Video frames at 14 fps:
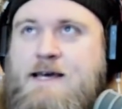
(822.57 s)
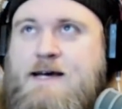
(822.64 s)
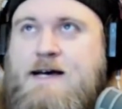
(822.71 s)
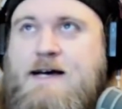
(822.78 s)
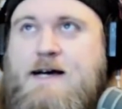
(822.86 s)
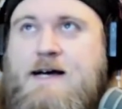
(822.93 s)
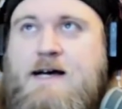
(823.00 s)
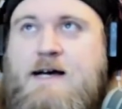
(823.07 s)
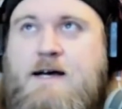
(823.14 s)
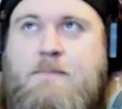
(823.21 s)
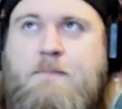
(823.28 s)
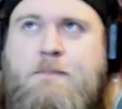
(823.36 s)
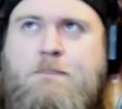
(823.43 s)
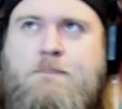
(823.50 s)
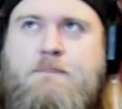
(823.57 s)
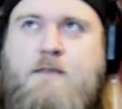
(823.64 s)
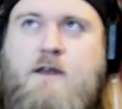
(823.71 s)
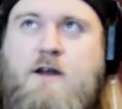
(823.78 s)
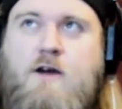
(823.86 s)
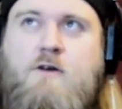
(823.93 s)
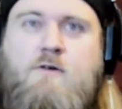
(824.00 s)
uh,
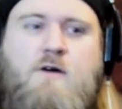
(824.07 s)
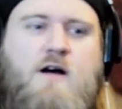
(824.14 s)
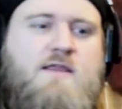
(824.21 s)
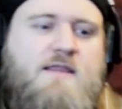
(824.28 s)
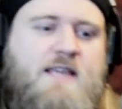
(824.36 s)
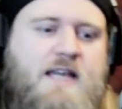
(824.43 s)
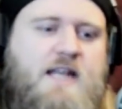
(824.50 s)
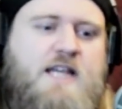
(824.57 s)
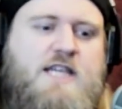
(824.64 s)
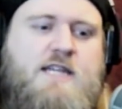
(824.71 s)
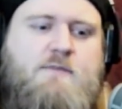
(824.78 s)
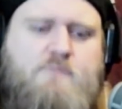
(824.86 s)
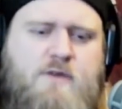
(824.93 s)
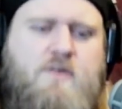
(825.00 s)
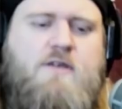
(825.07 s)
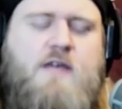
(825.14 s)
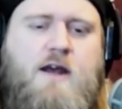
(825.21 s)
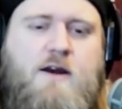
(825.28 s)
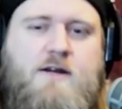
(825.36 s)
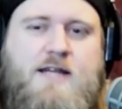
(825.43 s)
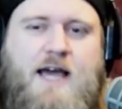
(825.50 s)
you know, elitist
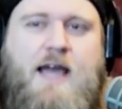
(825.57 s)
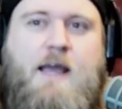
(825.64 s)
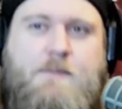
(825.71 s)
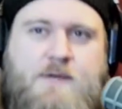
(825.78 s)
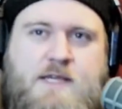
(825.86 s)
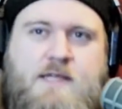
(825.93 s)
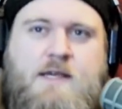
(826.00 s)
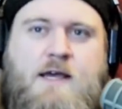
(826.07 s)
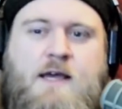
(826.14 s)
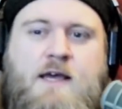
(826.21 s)
billionaire types.